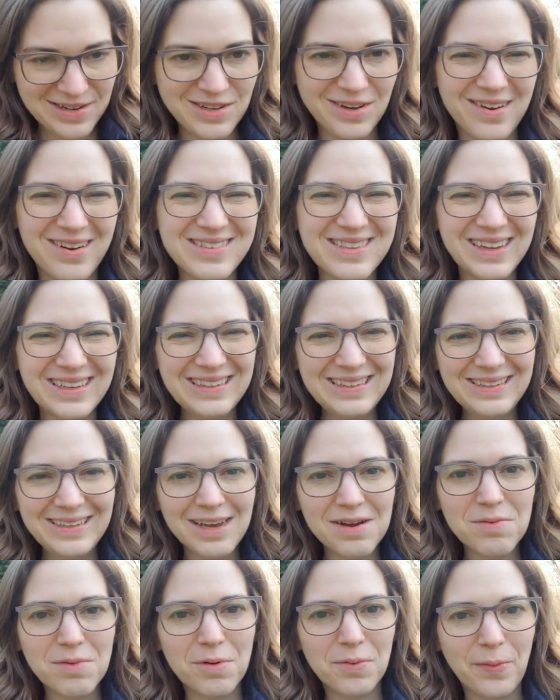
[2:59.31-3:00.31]
So I was like,
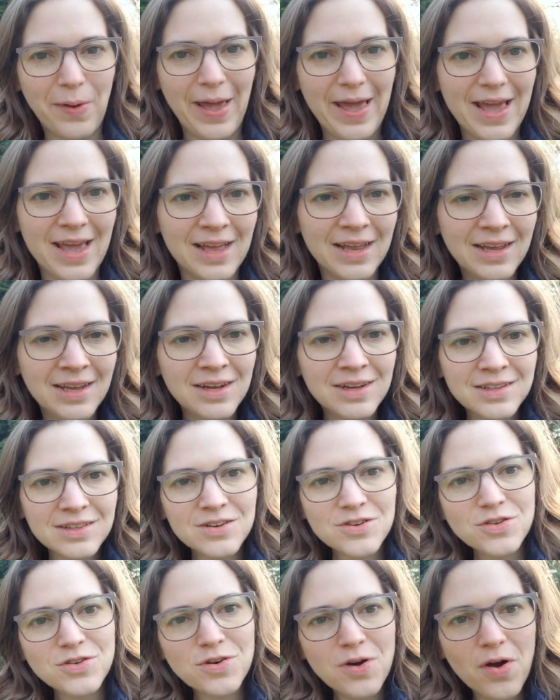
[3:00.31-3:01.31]
yeah, we'll wait. There's no